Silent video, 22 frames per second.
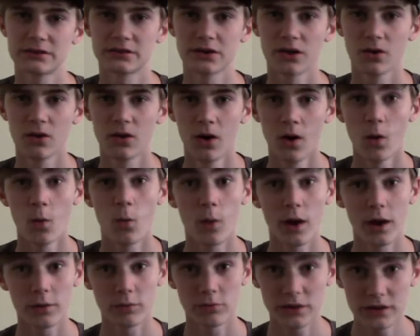So
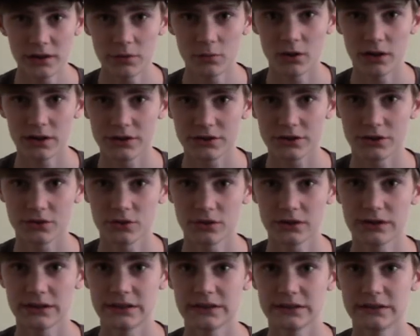what I really want to
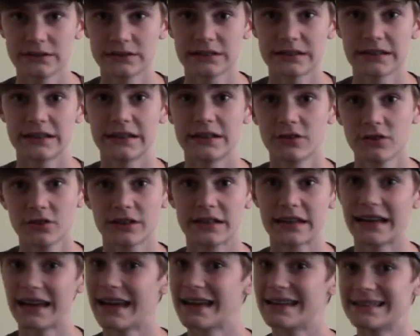do is either
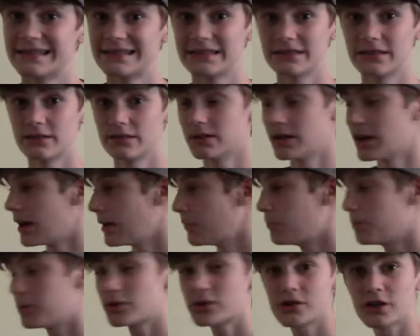get a
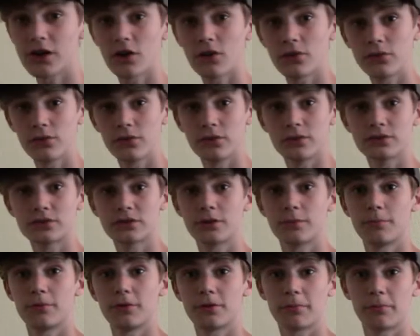bookshelf
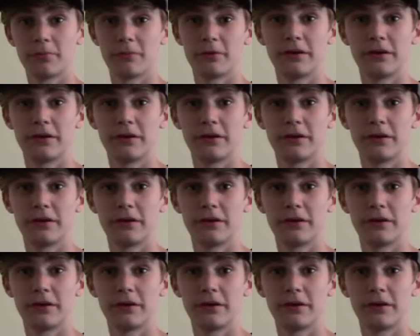to put